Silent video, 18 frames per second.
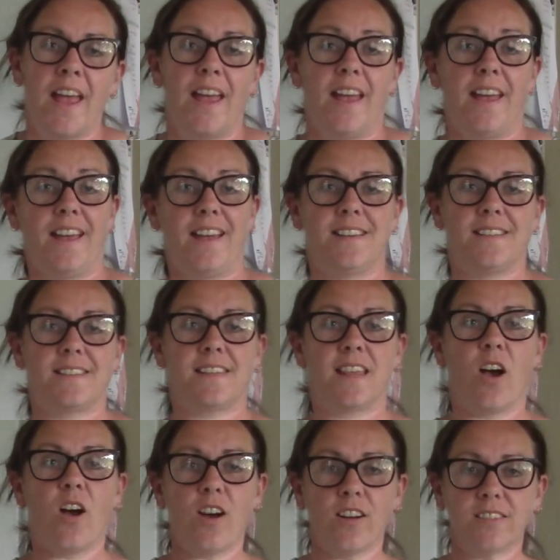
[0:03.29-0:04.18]
It is
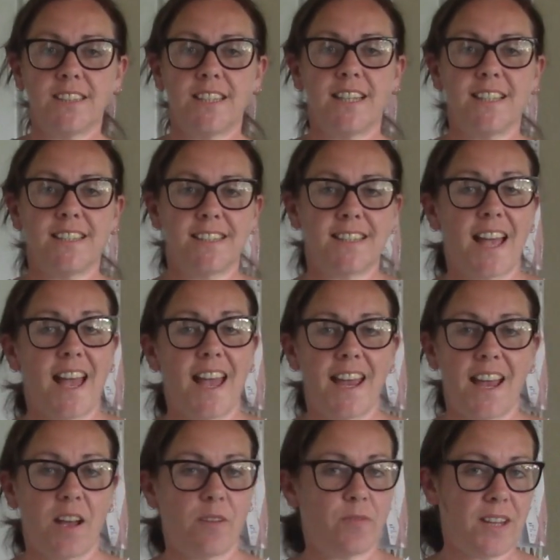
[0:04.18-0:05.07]
the hottest
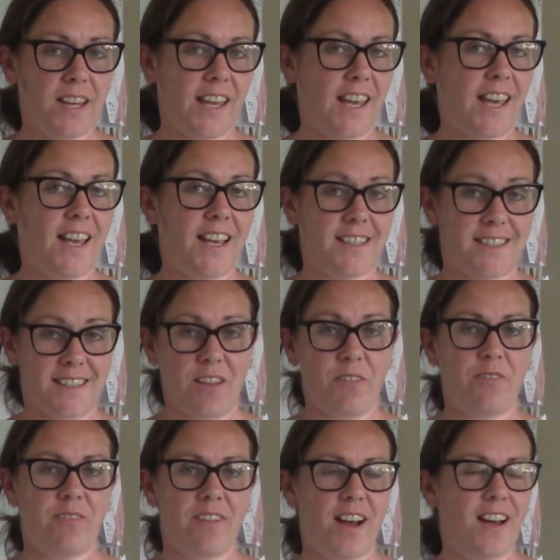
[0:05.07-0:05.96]
day of the year
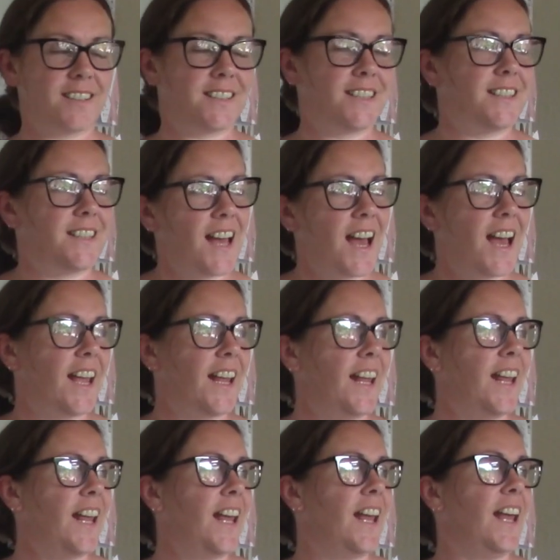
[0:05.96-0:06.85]
so far today,